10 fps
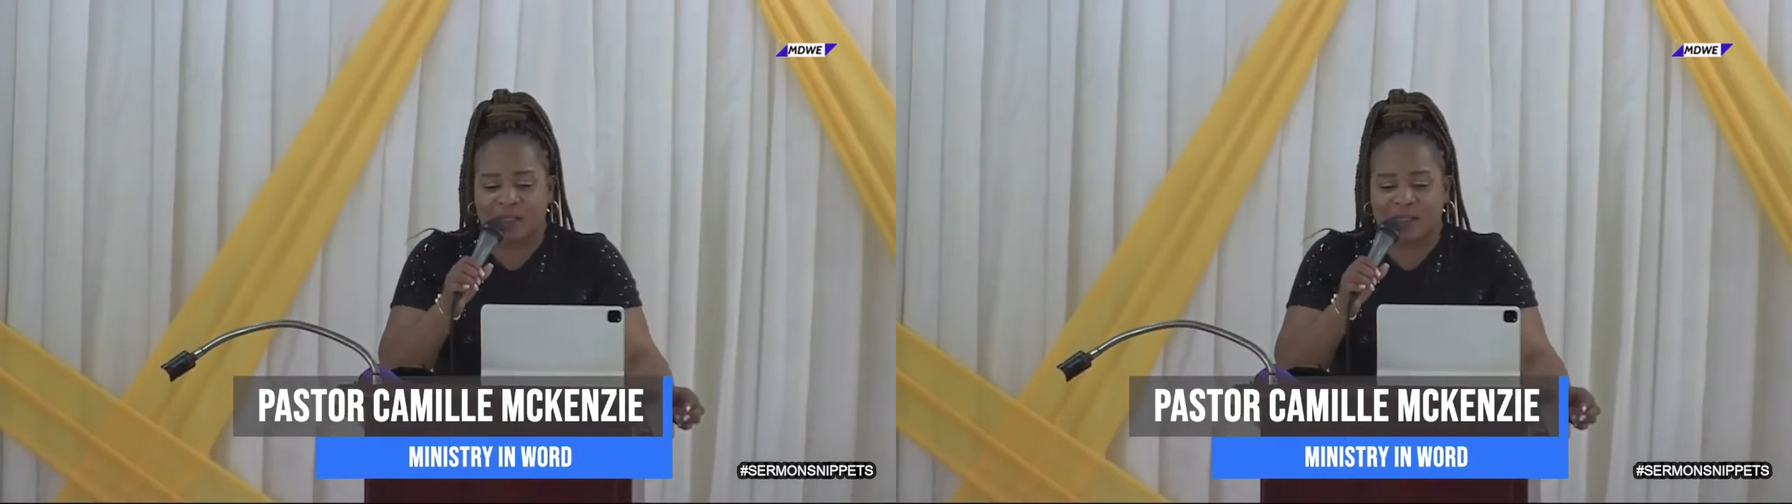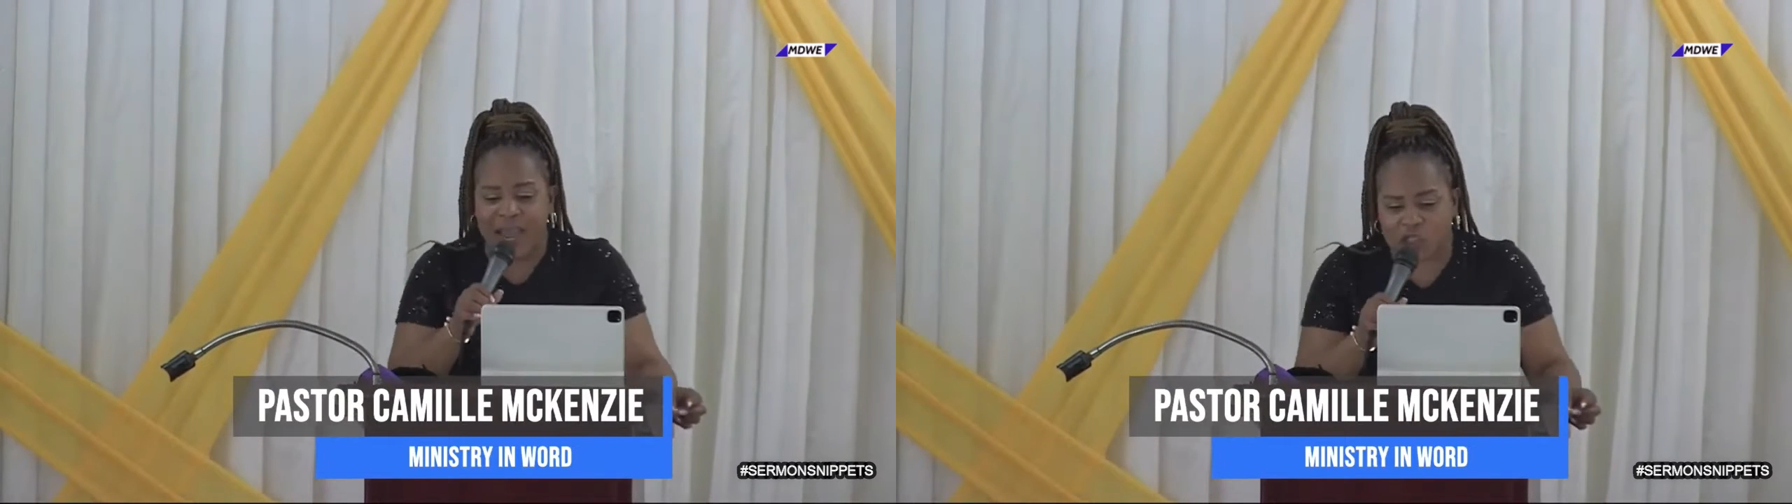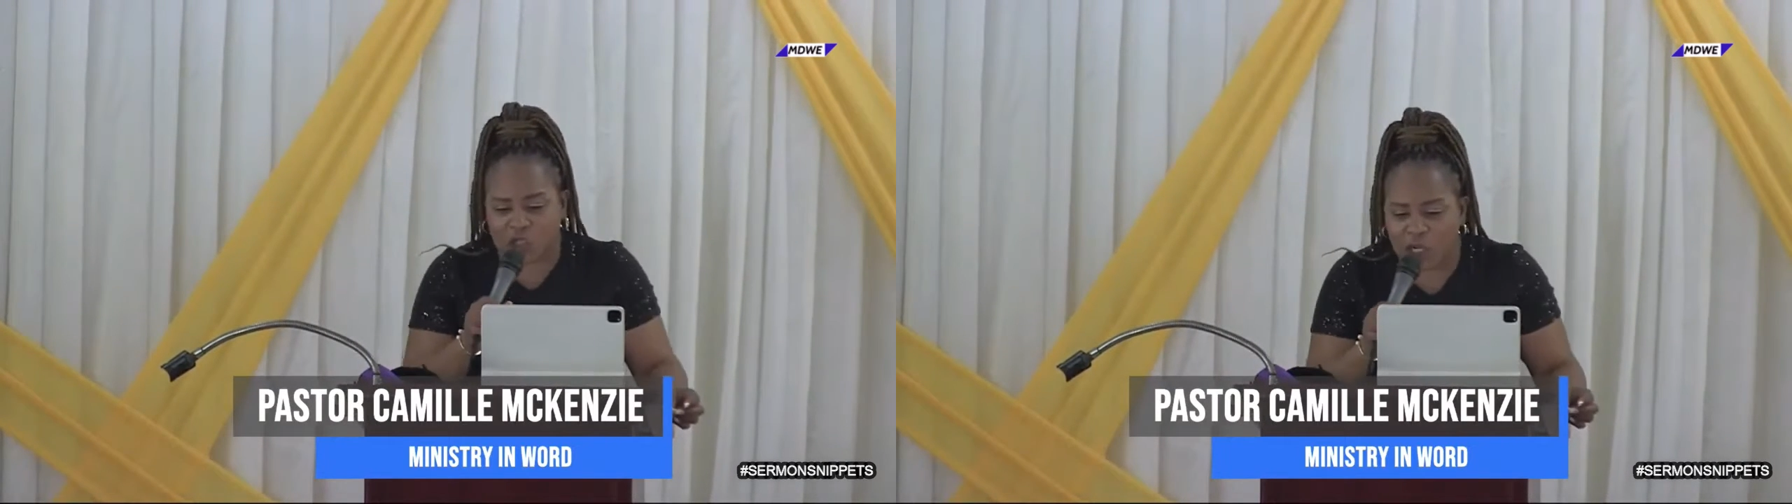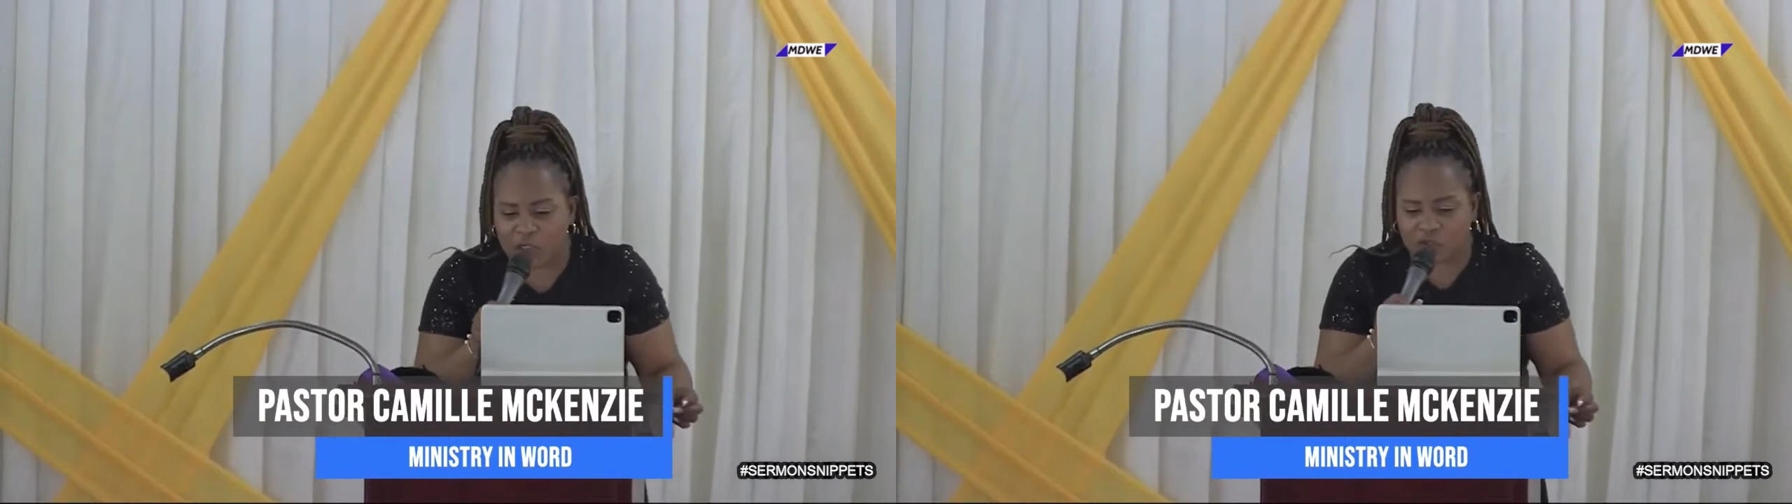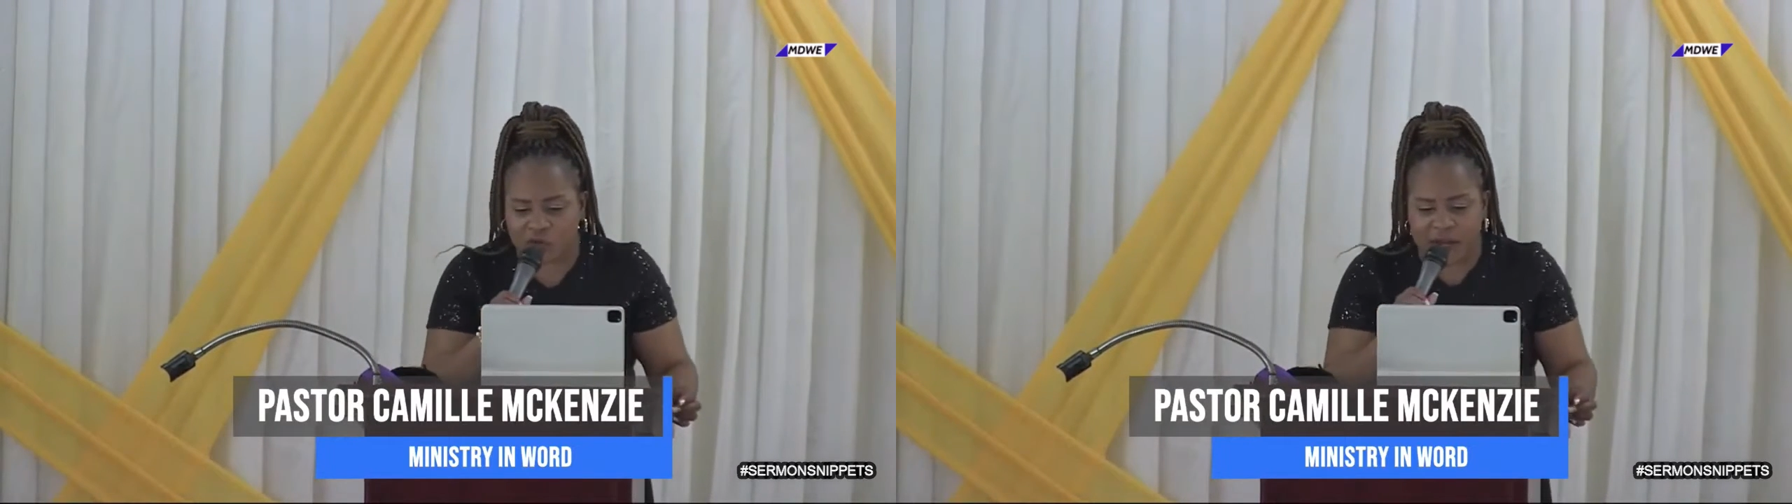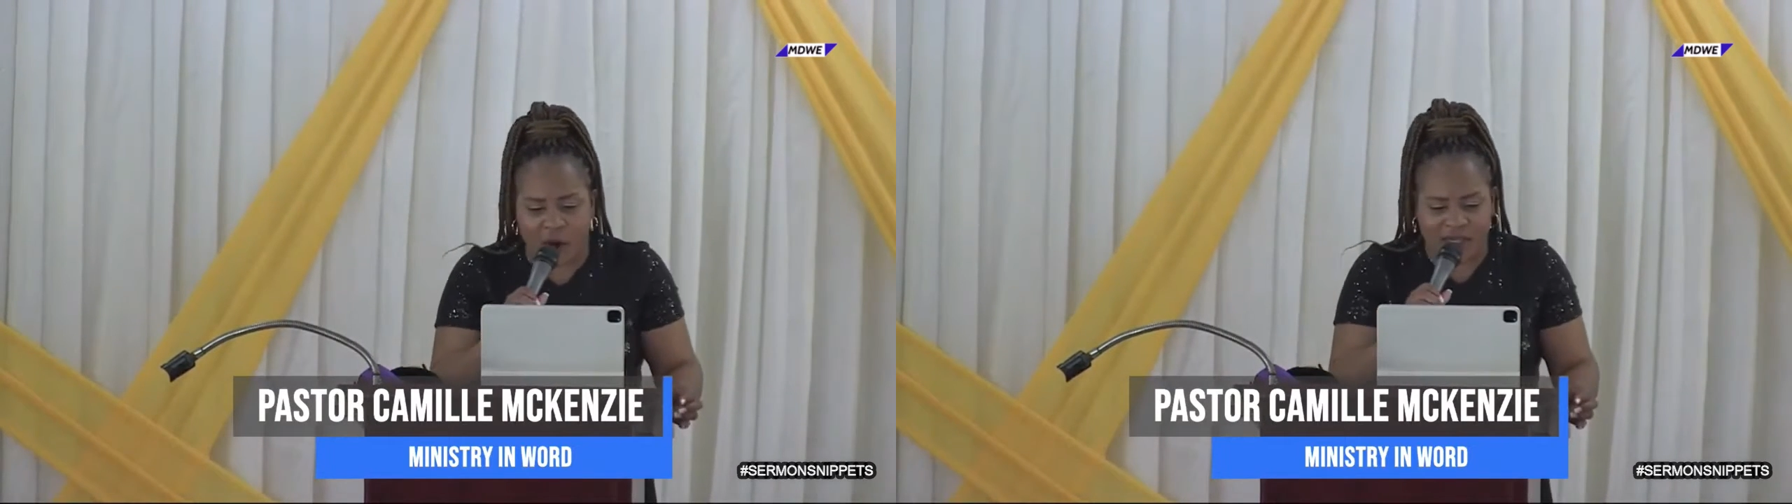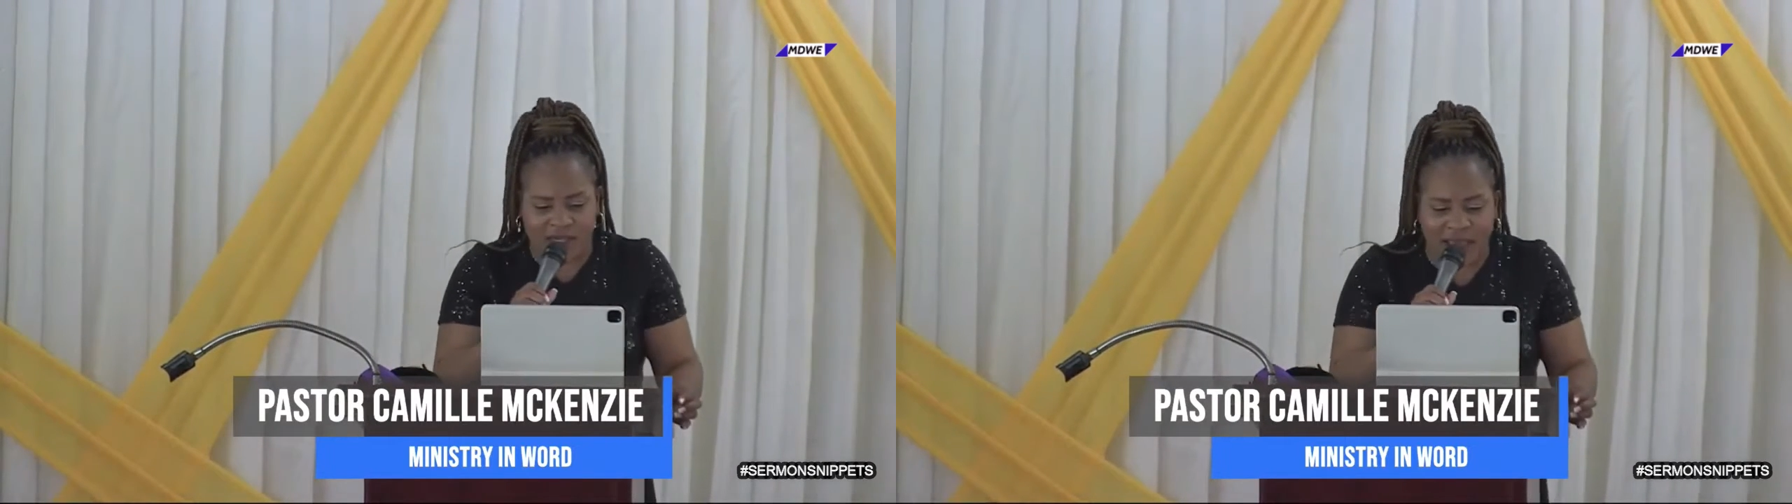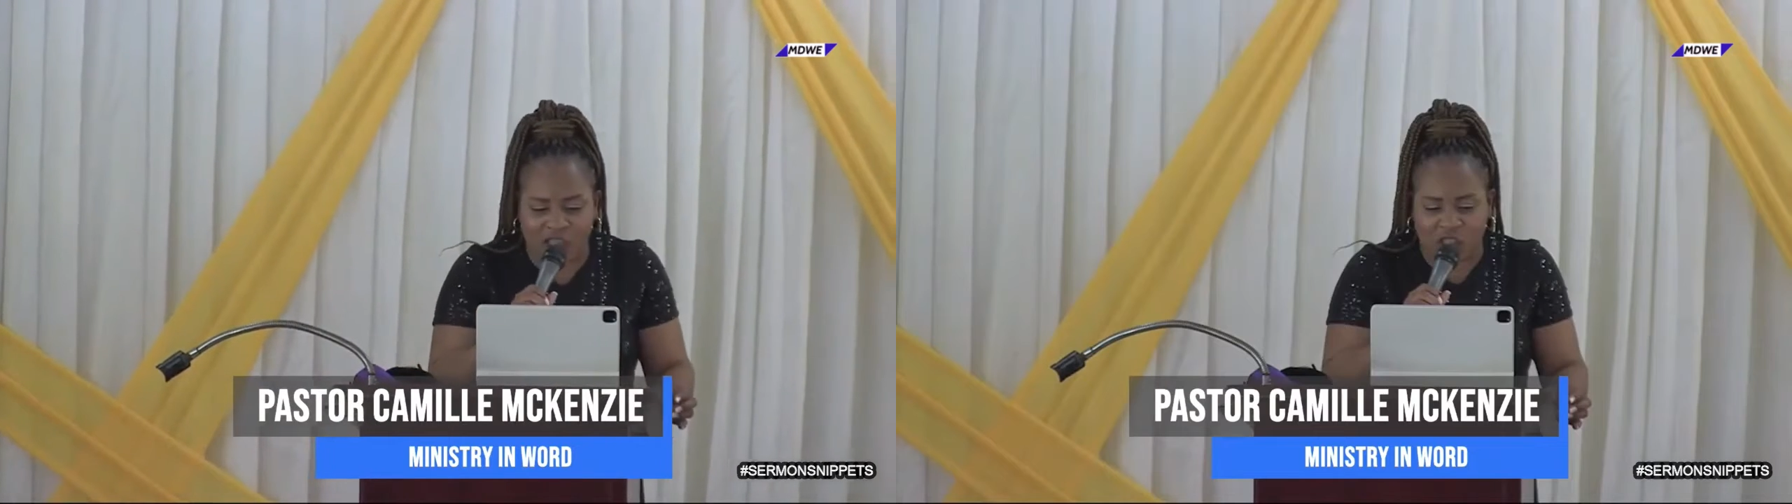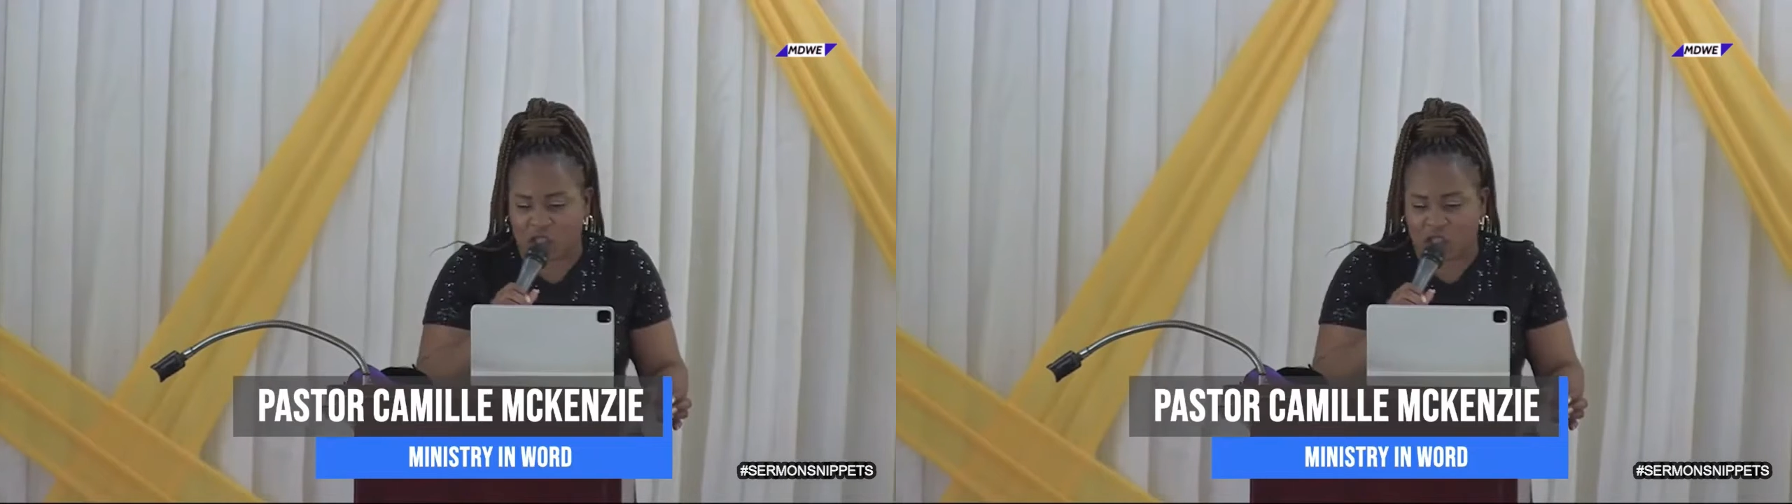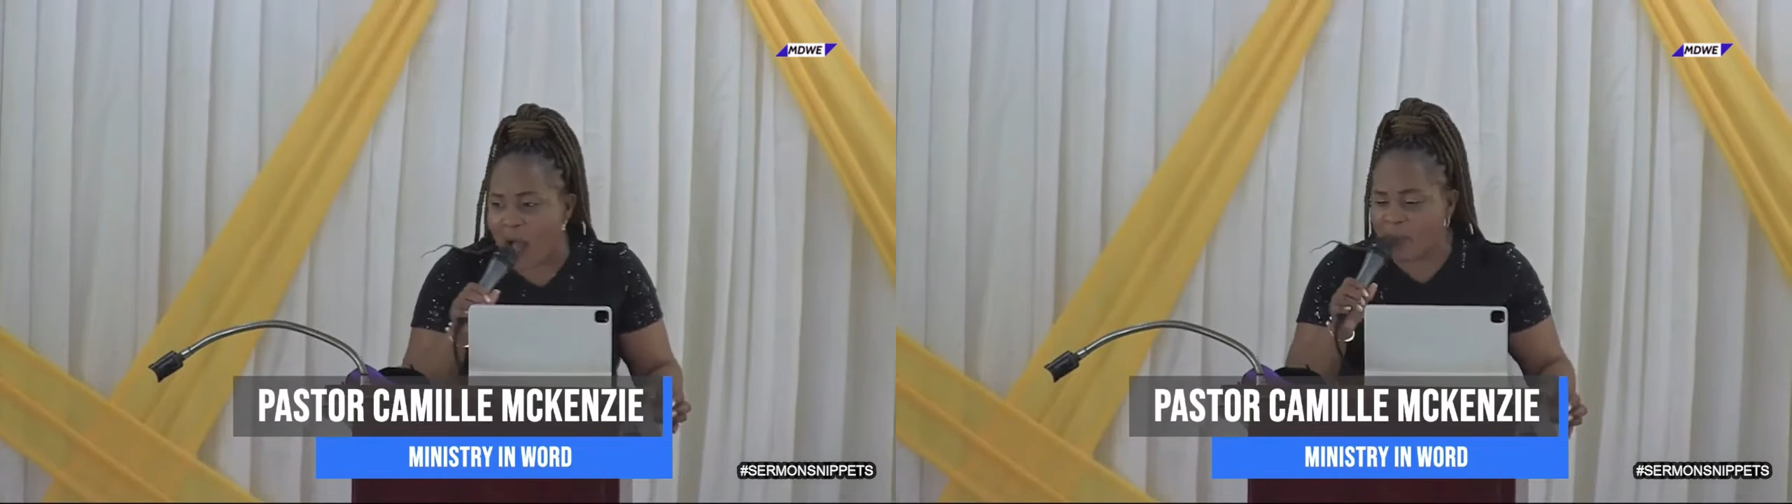dead children or dead
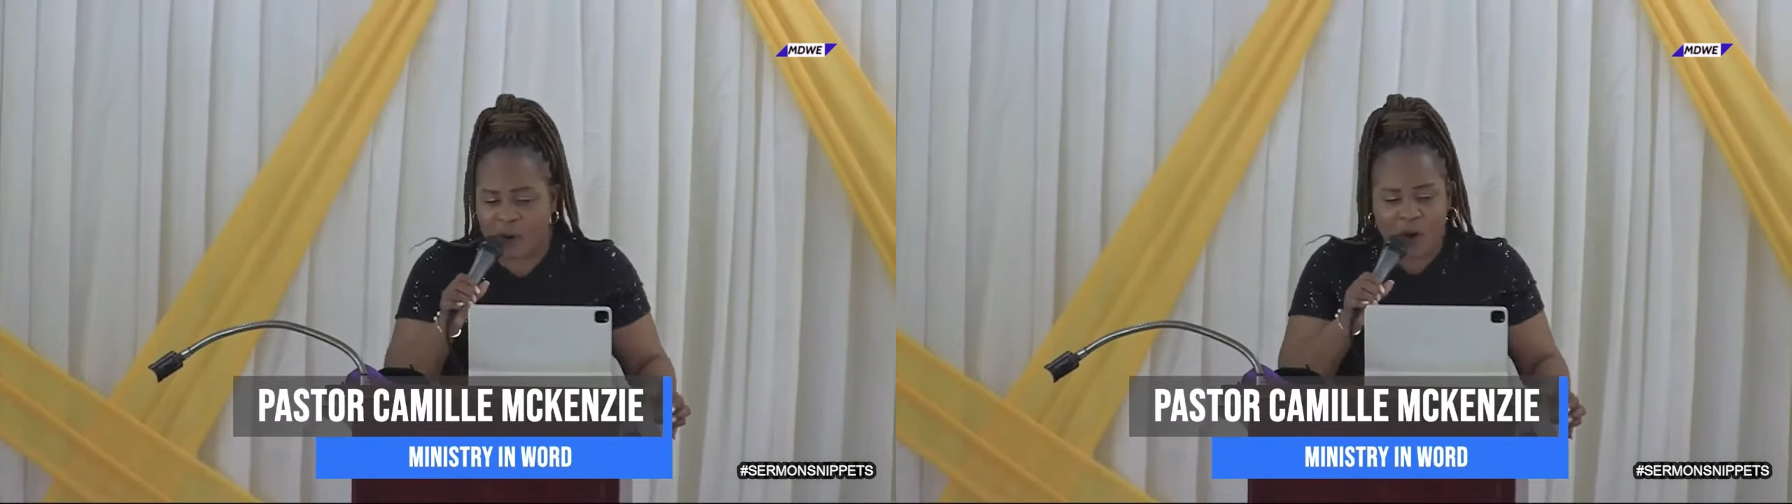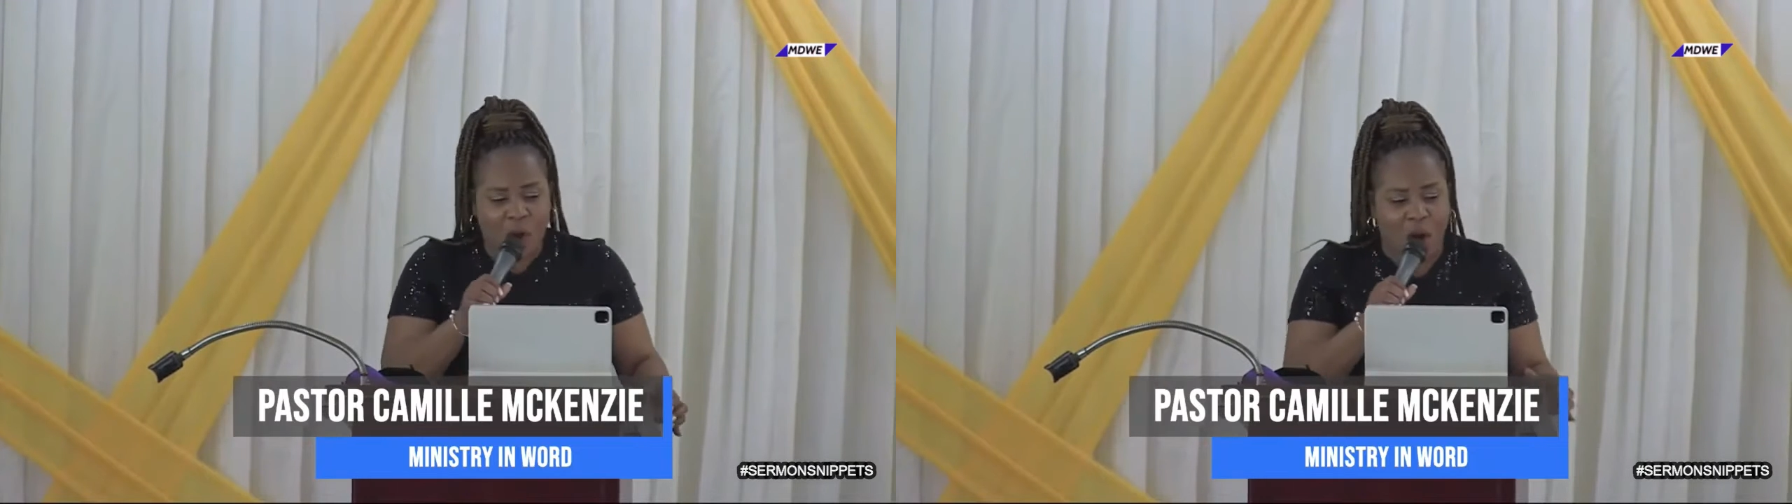job